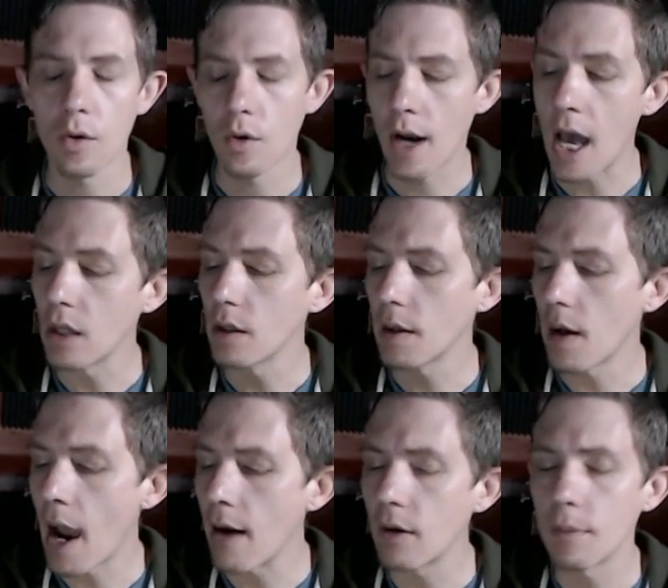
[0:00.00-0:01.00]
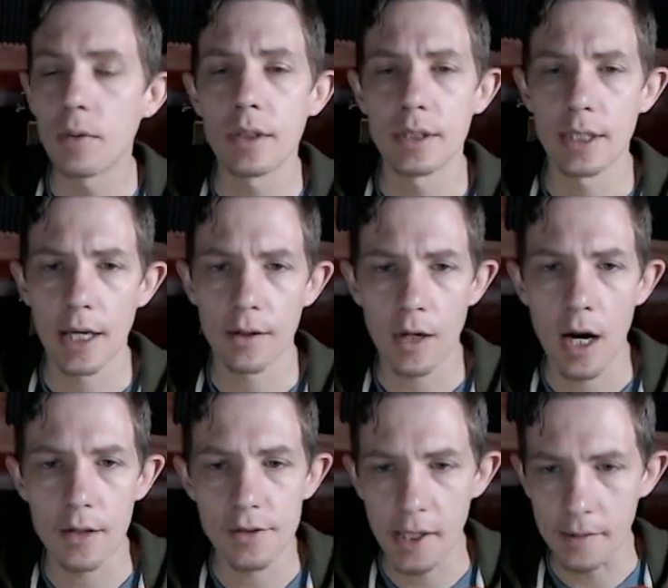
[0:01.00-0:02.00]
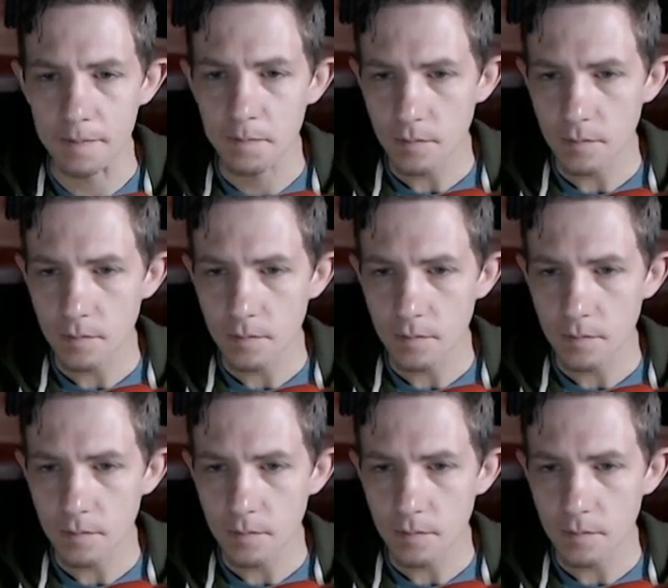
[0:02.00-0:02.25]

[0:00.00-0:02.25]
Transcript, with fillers: or how I, how I'm putting together content.